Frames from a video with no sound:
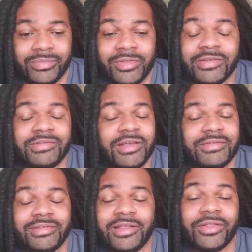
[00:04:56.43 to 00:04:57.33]
this
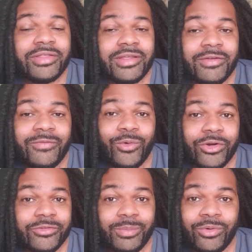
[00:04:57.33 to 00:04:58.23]
does nothing for
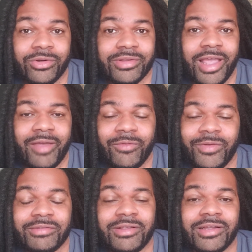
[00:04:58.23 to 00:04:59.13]
a sport to have
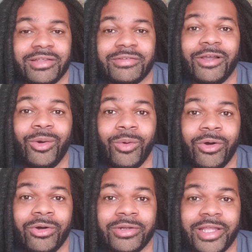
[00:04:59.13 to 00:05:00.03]
events like this go
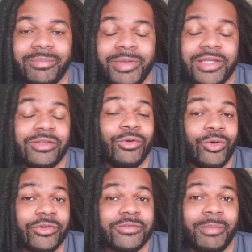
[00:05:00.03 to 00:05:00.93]
on and be
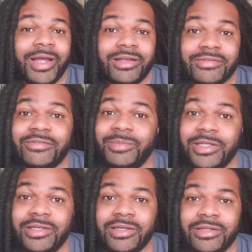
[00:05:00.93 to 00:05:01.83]
endorsed by us as
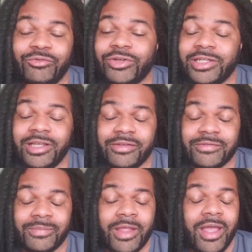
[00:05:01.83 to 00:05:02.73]
media. It really
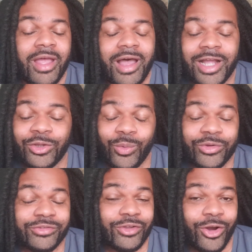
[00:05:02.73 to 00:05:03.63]
doesn't. I know we're
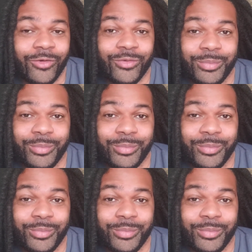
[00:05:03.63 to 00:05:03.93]
starved for